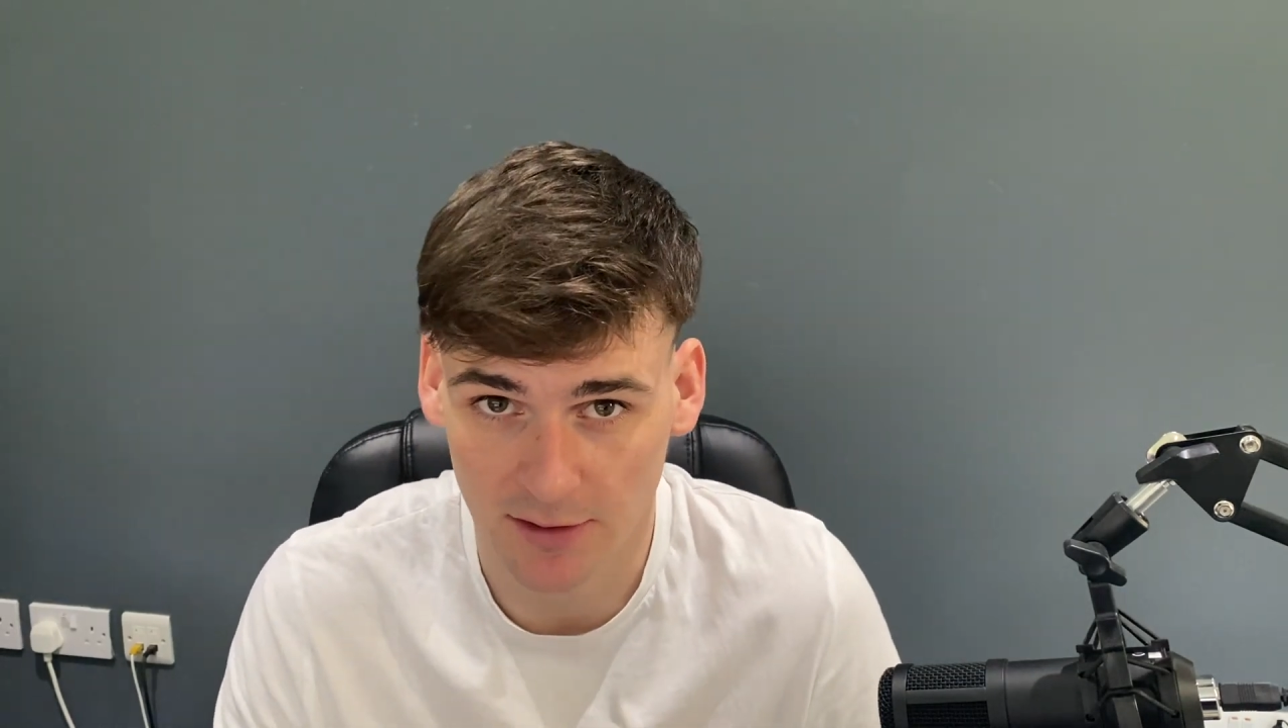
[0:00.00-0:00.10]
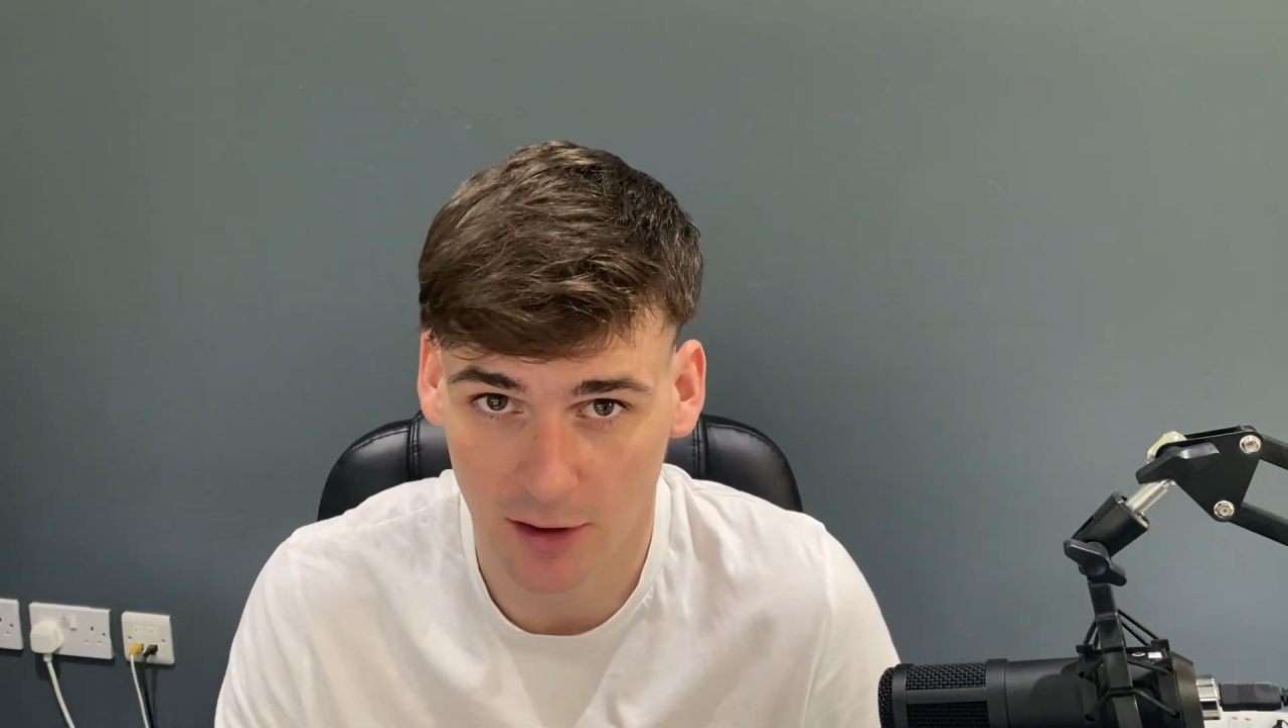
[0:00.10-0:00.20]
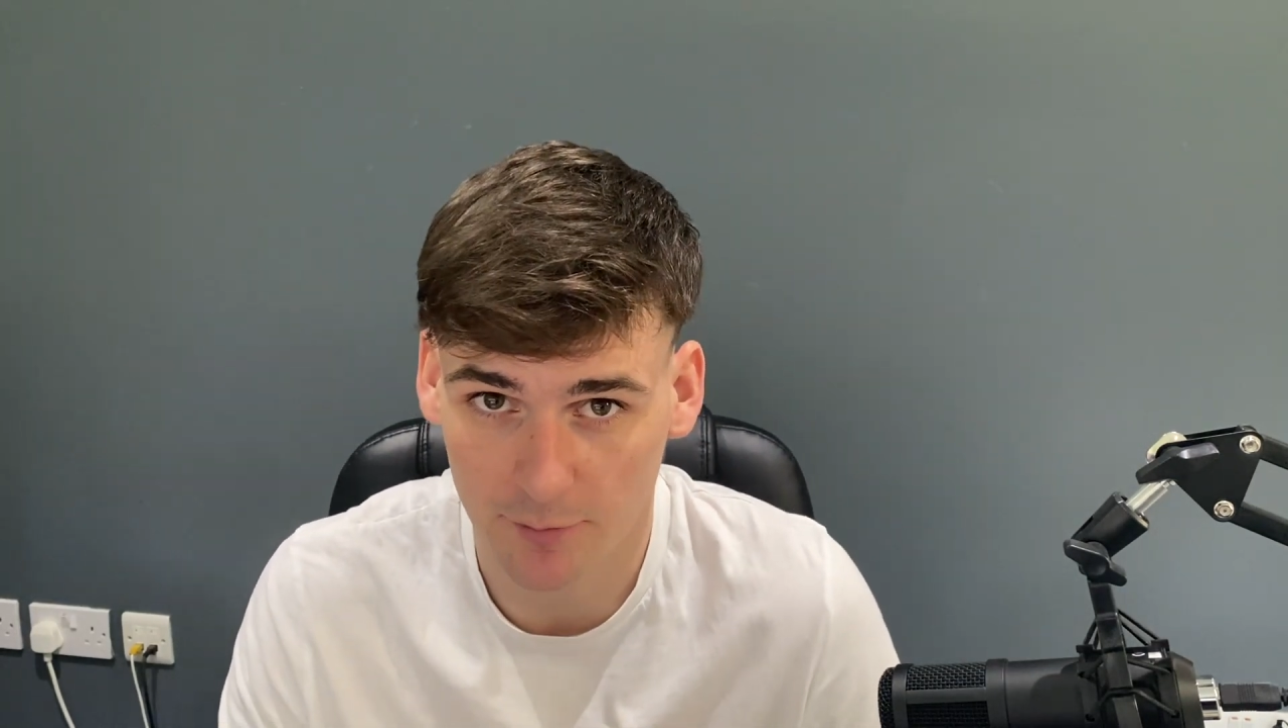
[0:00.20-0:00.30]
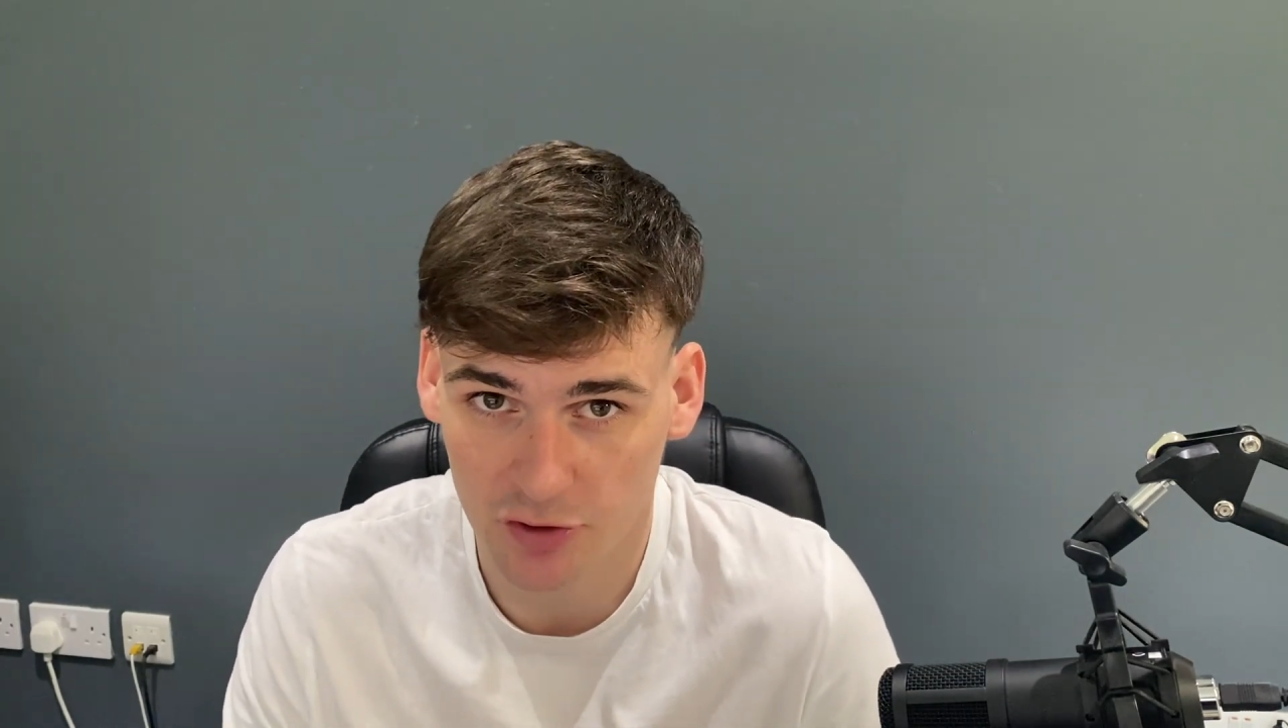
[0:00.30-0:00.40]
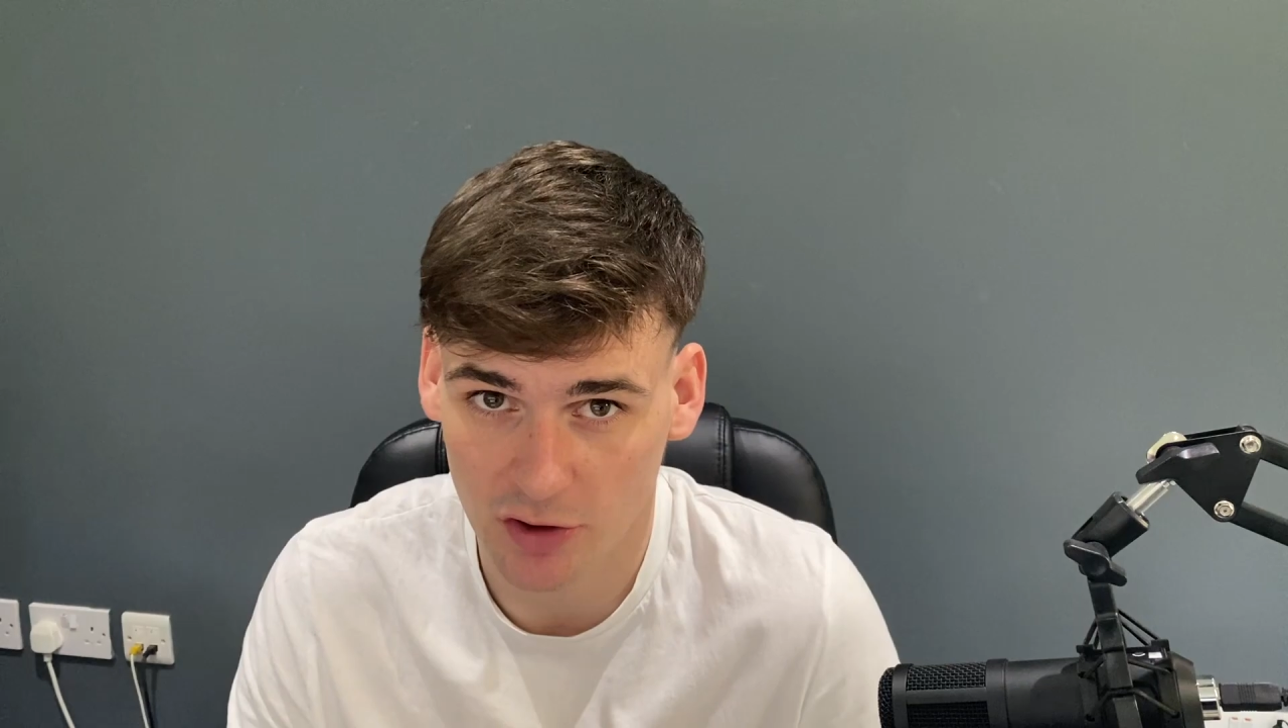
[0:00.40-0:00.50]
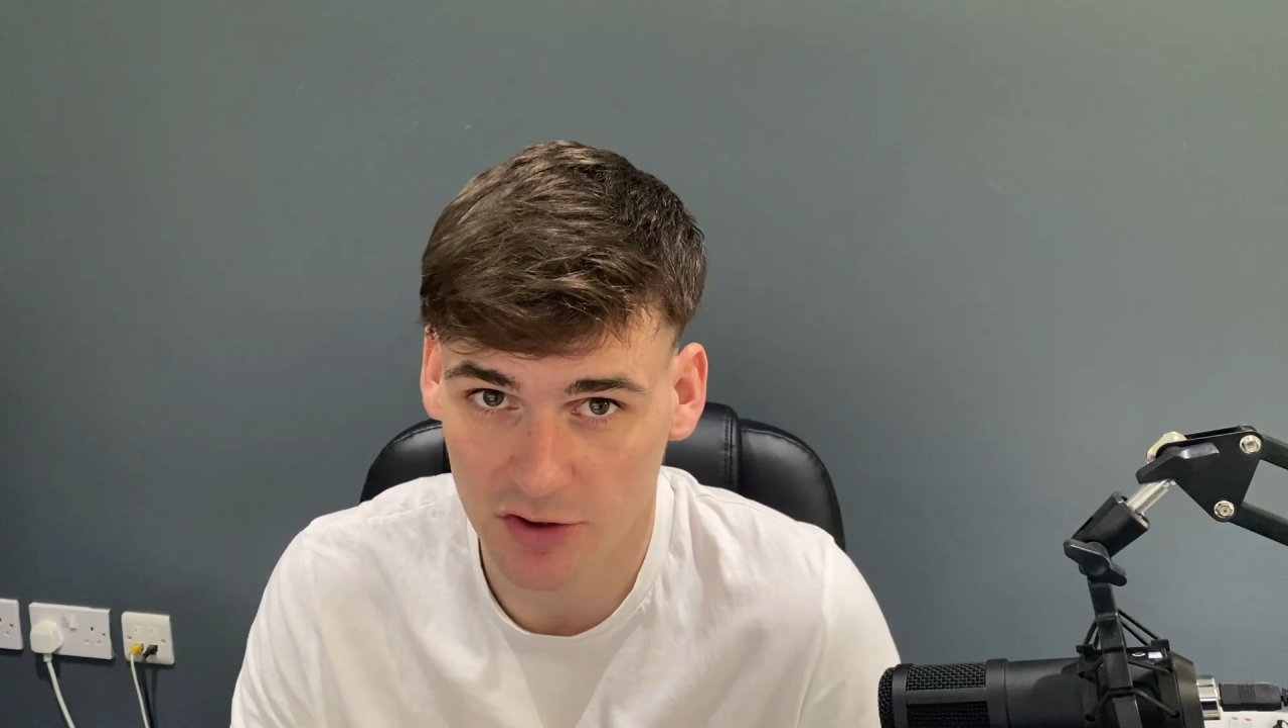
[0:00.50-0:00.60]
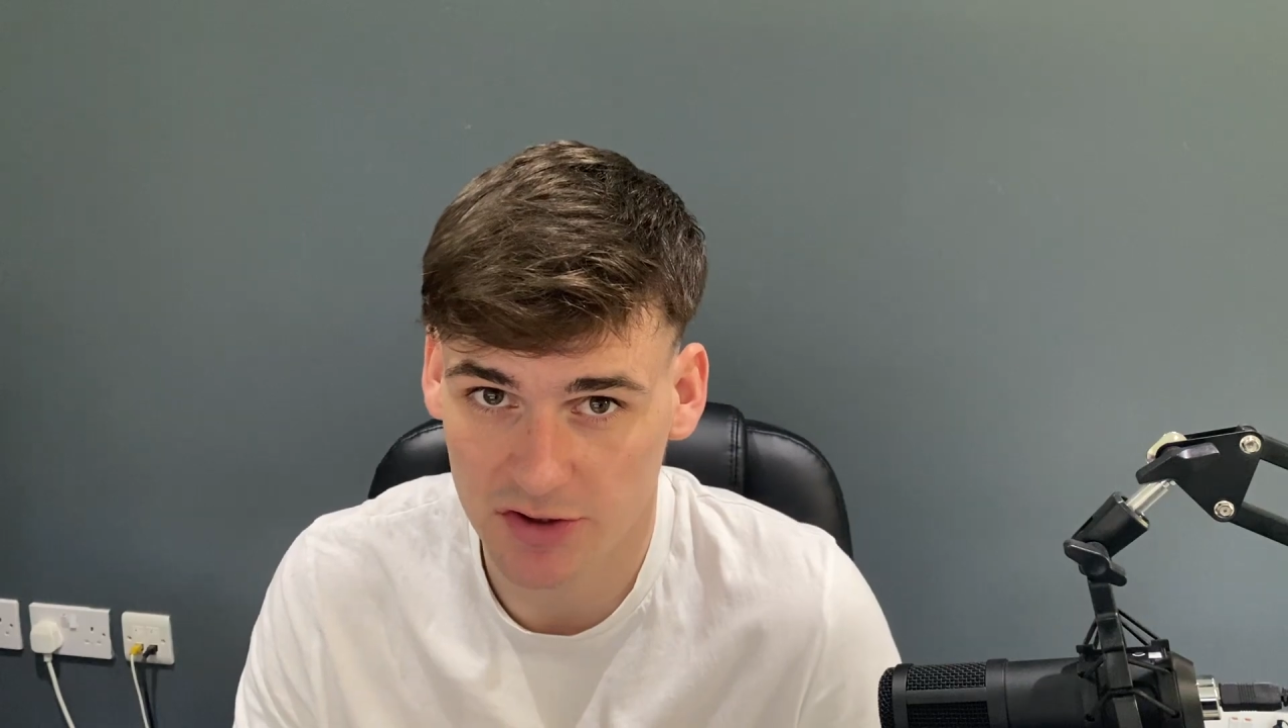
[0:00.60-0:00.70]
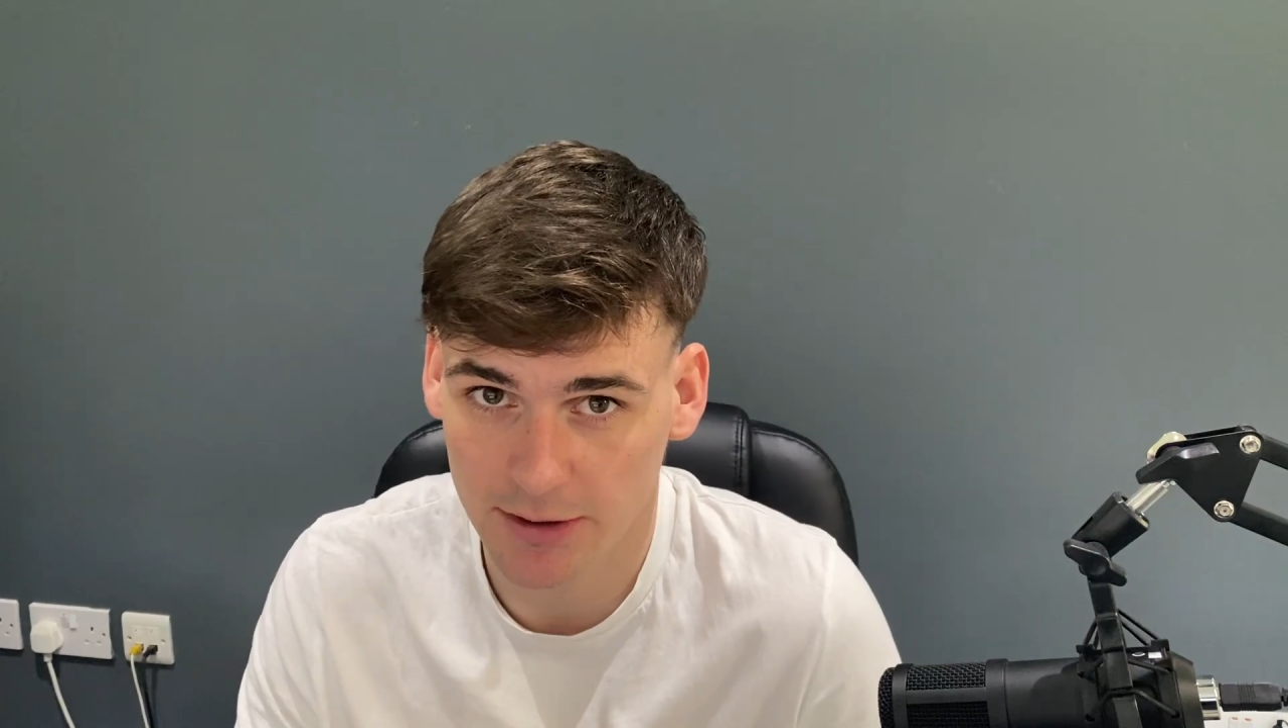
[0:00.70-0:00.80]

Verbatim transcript: arbitrage